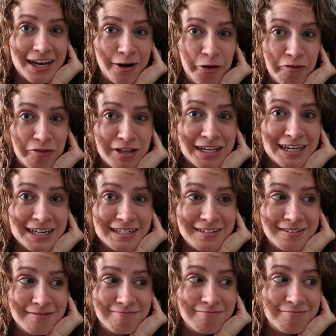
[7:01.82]
and hopefully
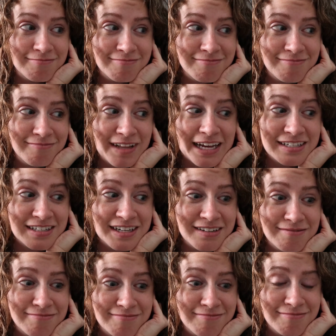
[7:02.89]
Nick likes it.
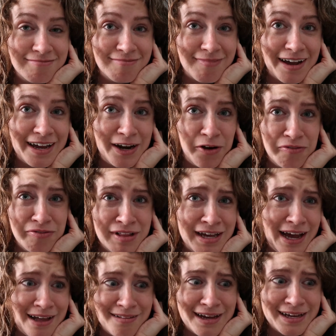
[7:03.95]
And hopefully
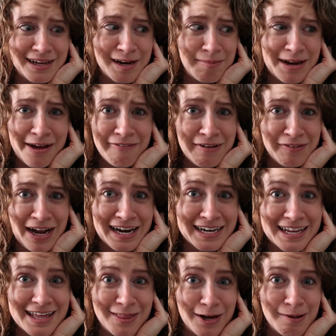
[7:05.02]
I like it. I mean, I've never had it
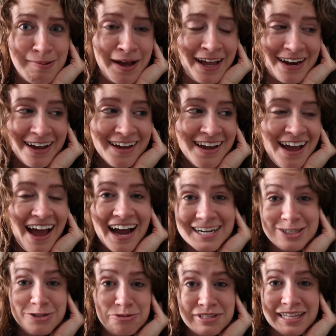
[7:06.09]
either, but I
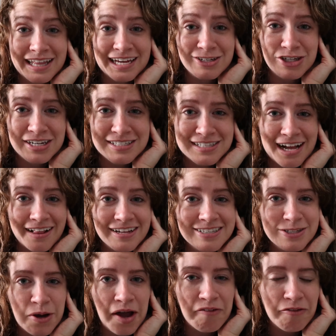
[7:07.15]
just really like chicken salad,
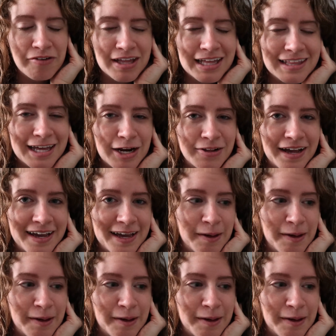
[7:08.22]
so I have a feeling that I'll like